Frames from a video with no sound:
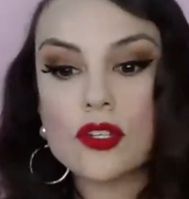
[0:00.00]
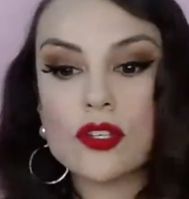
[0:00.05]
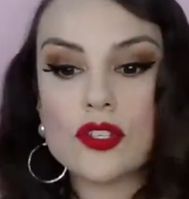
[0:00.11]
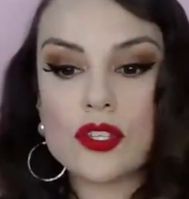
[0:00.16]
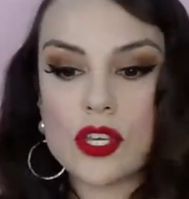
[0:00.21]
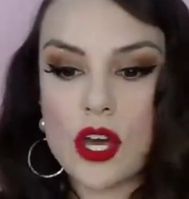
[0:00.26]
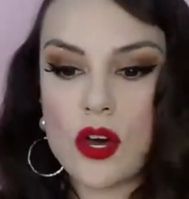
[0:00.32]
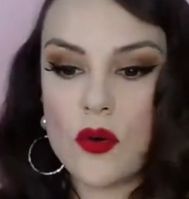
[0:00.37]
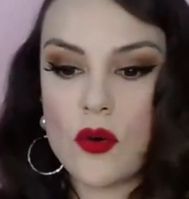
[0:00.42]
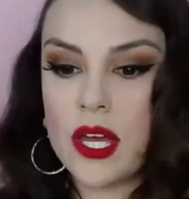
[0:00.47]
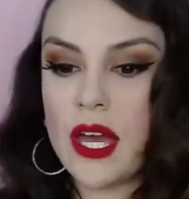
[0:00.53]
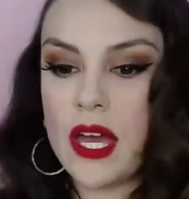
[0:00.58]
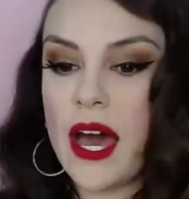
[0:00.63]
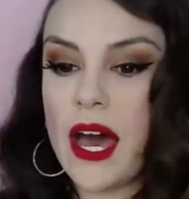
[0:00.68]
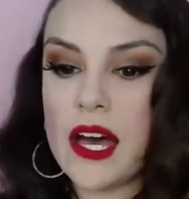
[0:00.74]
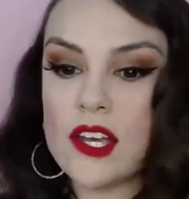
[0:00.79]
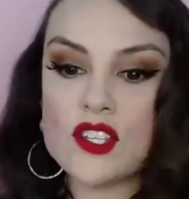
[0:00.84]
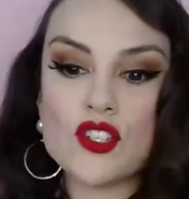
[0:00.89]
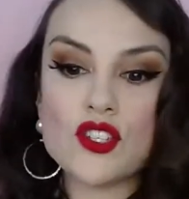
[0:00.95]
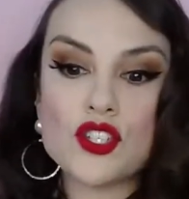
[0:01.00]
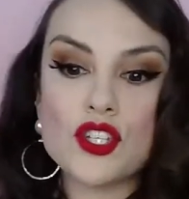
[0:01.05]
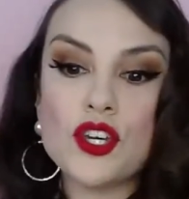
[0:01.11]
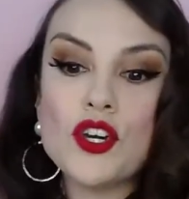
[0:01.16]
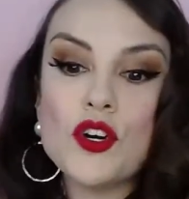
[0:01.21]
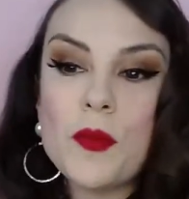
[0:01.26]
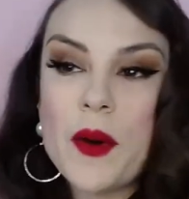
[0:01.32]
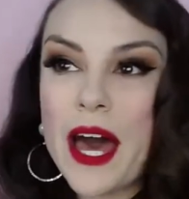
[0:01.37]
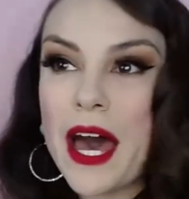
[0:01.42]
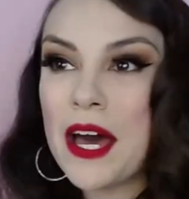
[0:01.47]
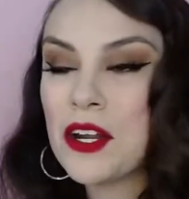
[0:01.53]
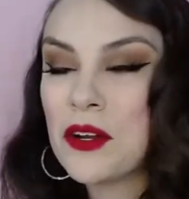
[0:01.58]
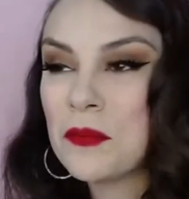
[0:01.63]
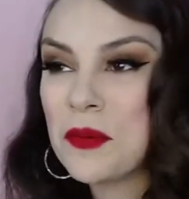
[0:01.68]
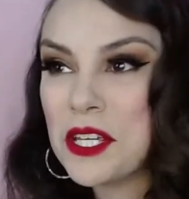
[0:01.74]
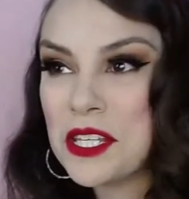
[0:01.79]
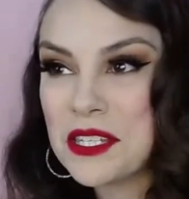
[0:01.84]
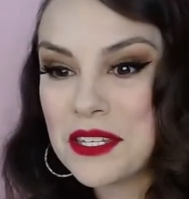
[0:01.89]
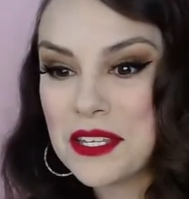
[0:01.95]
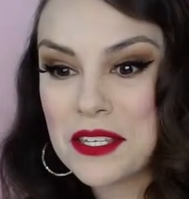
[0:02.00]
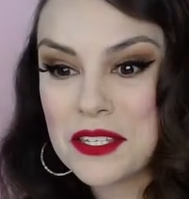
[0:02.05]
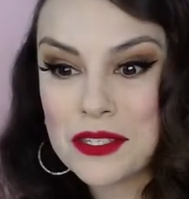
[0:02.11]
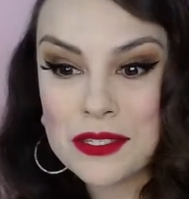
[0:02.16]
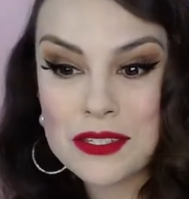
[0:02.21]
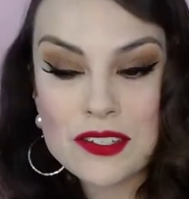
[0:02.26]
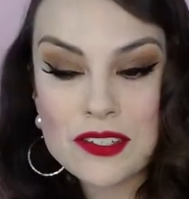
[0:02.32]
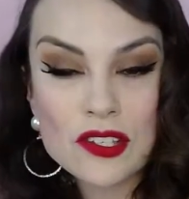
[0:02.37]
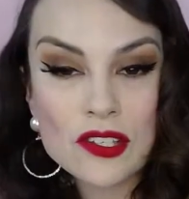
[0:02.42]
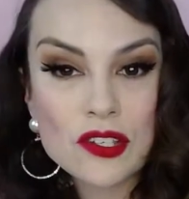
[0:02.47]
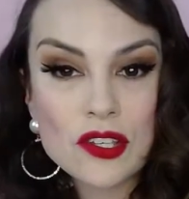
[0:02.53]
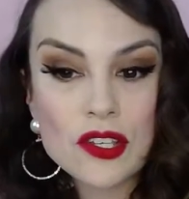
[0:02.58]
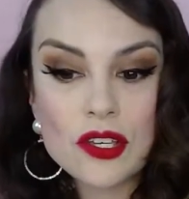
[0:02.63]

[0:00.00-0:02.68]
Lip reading: So it has two pattern pieces.